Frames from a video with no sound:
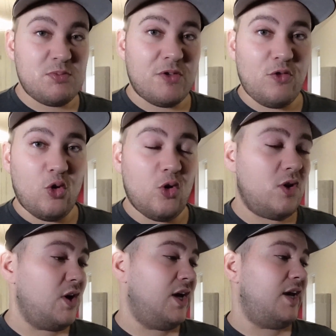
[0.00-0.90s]
before,
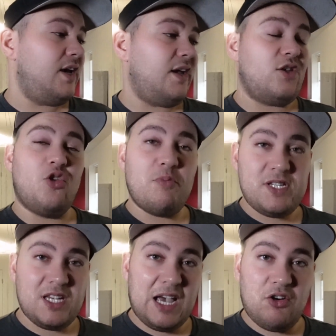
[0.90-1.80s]
you're
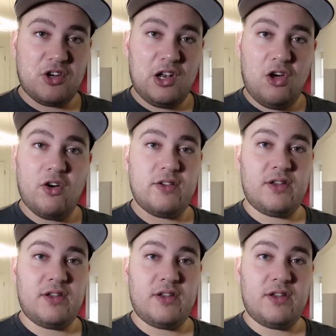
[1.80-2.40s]
missing out on a lot.